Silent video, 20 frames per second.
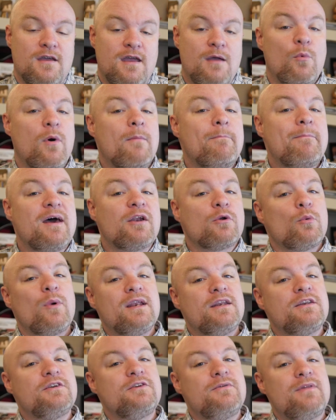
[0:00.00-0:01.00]
And what better
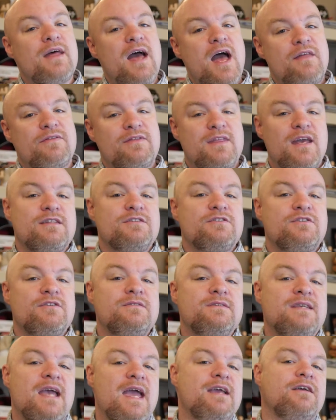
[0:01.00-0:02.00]
way to do that than
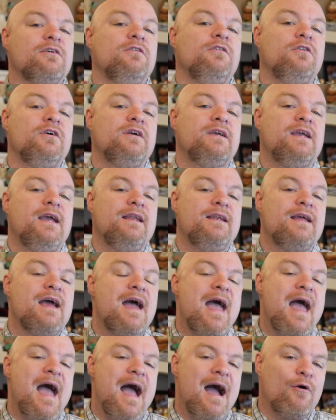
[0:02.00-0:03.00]
to take a look at
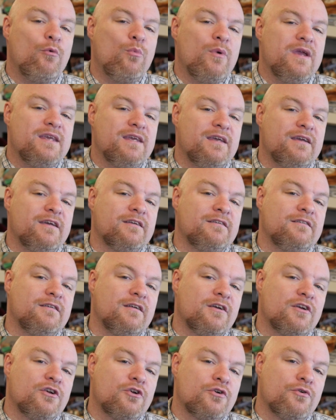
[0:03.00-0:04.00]
how we
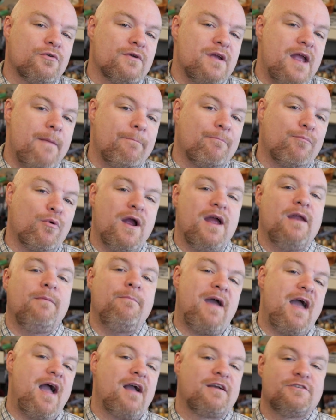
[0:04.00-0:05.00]
can create brand
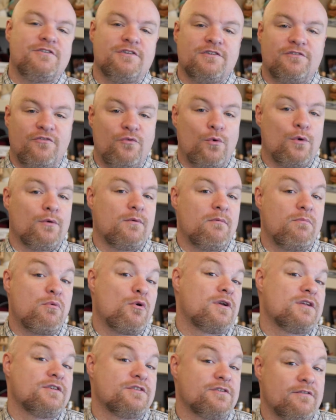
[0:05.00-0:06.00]
packages for
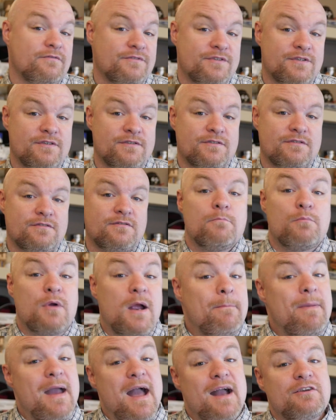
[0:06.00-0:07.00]
reporting services.
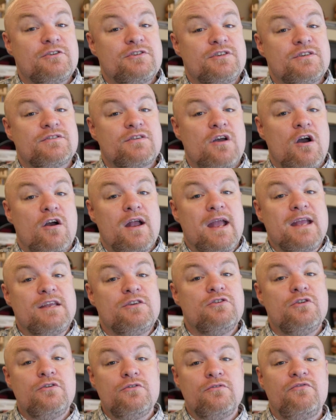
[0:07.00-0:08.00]
Brand packages are a
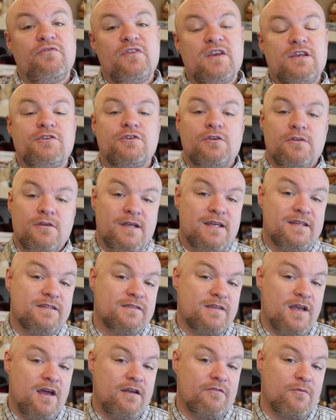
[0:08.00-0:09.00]
new feature
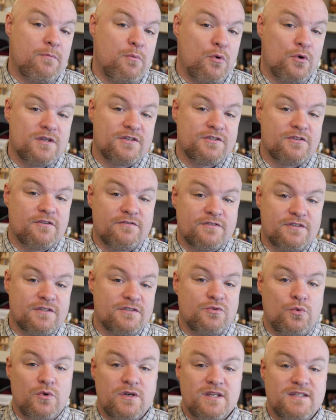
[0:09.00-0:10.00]
inside of Reporting
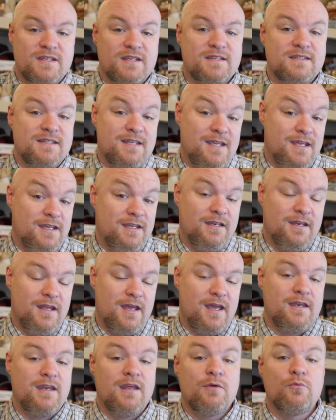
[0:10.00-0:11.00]
Services 2016,
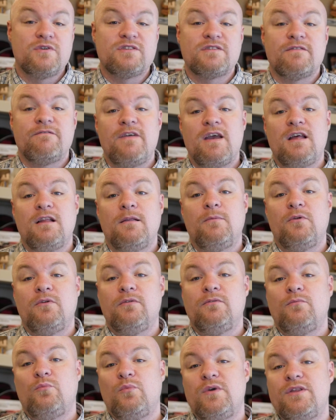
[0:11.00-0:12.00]
and it was
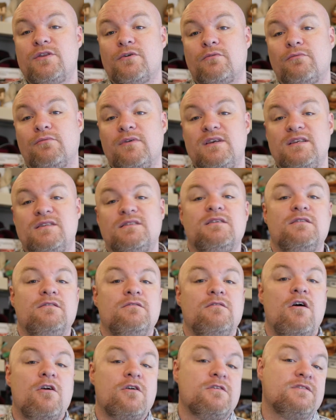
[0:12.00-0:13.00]
available with the
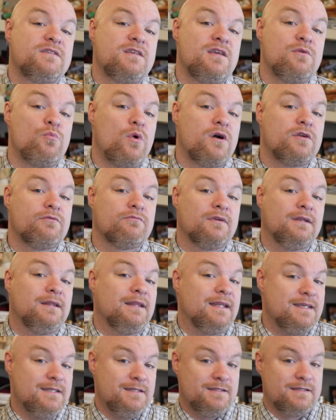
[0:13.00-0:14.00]
recent RC1
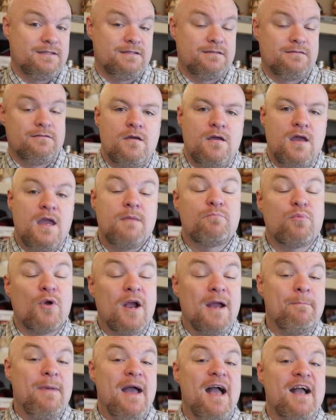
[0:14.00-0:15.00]
release. A
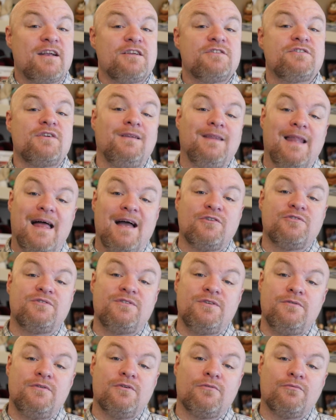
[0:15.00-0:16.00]
brand package
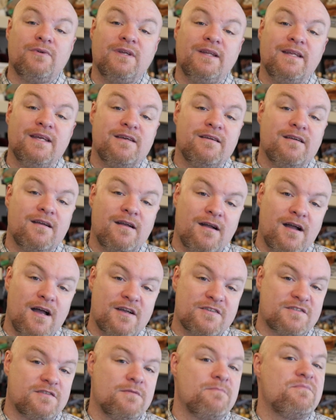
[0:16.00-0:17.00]
allows you to really
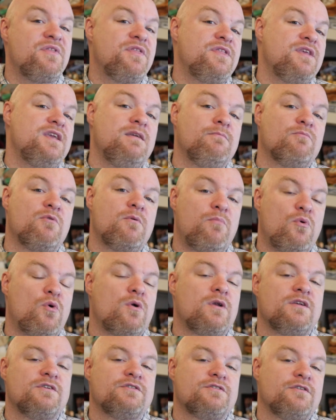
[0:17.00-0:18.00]
custom theme
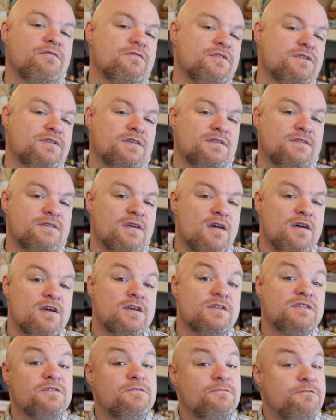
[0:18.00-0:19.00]
reporting services
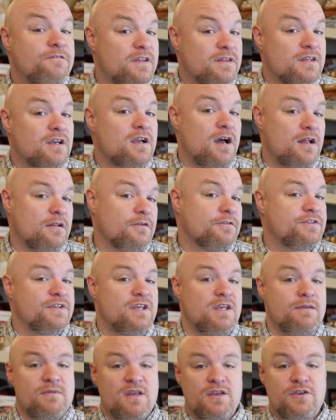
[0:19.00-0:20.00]
to fit the color
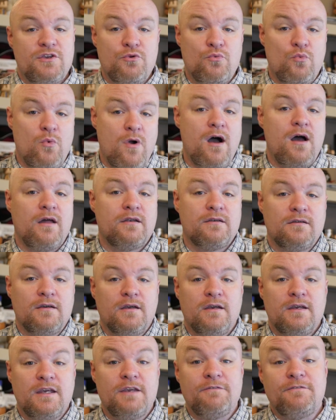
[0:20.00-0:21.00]
scheme that you want,
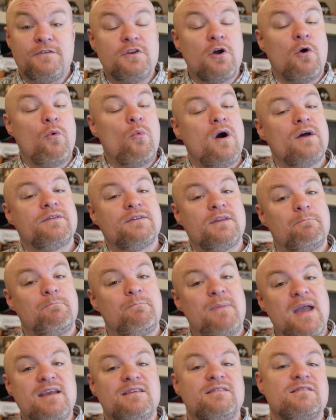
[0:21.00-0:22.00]
if you don't want the
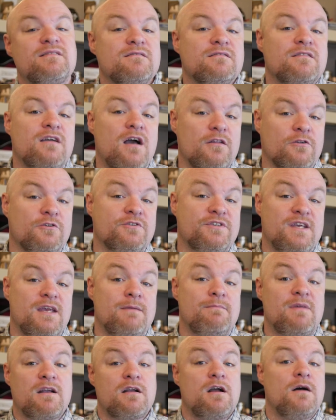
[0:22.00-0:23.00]
base color
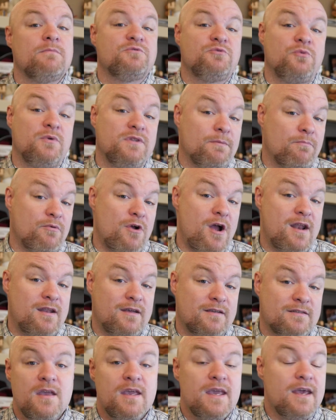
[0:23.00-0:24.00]
scheme that comes with the
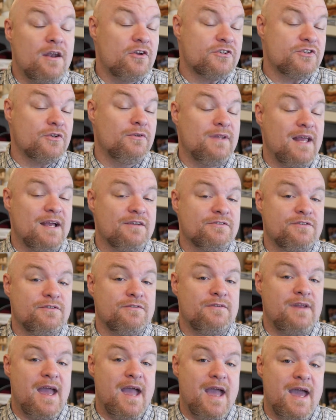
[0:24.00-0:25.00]
product. It also allows
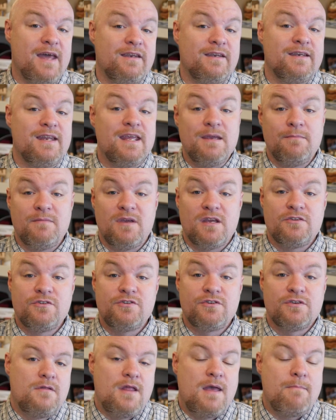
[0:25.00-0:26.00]
you to add an
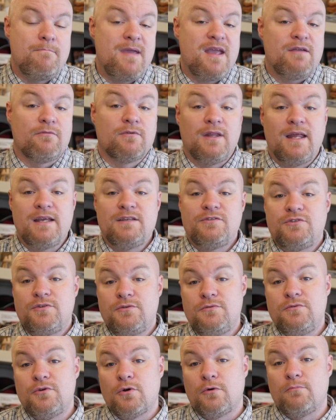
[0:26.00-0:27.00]
image that may relate
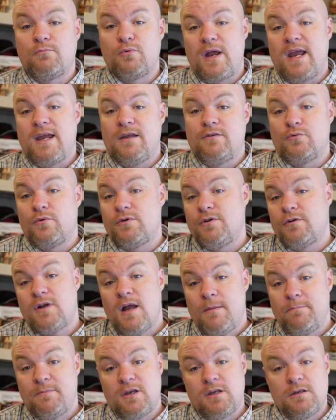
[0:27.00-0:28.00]
to your brand or your
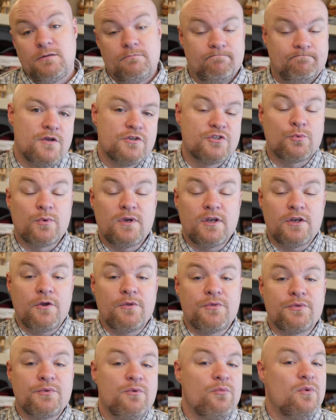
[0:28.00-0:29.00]
company. So we're going to
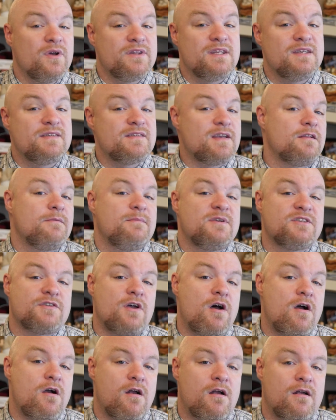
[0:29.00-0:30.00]
go through what these elements
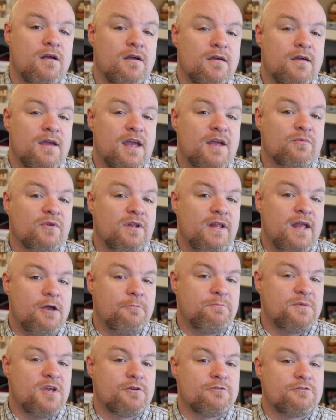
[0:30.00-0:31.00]
are and really
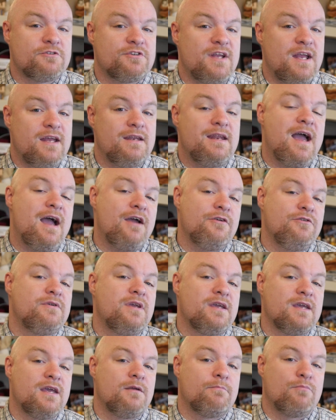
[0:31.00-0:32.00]
help you understand how you
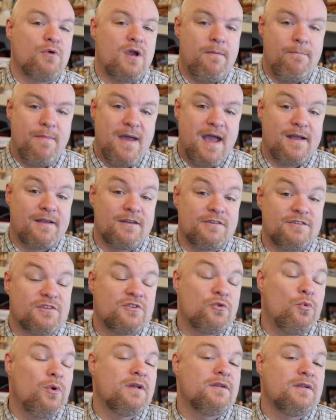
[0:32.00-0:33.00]
can get a brand package
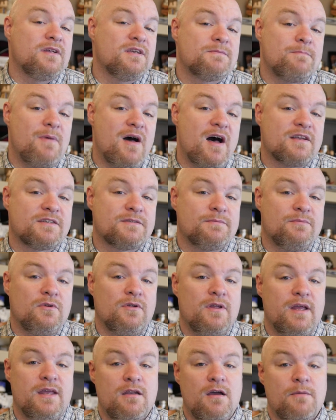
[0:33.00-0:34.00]
as quickly as
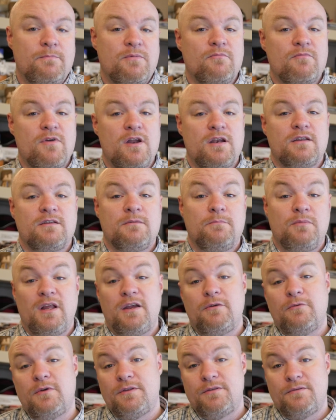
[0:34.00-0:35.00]
possible and up and running to
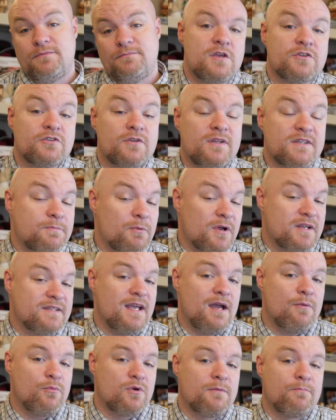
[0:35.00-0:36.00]
play with. So let's break
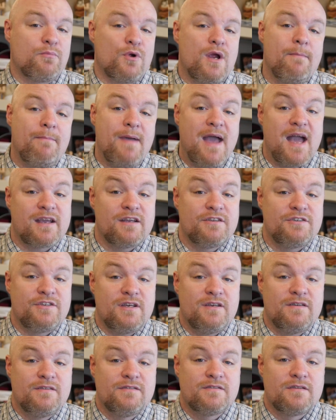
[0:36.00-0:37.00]
down what a brand package
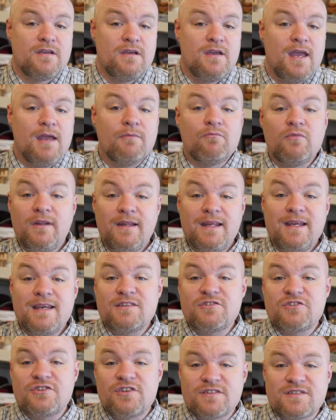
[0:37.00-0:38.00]
is. And really,
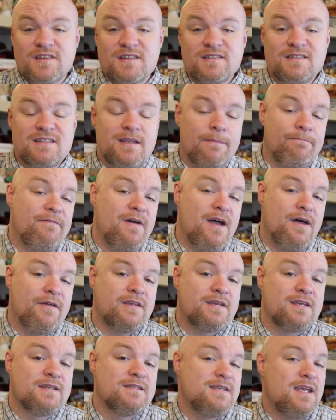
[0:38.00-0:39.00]
it's just a zip file
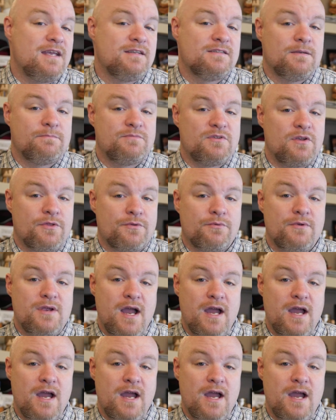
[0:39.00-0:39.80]
that contains up to 3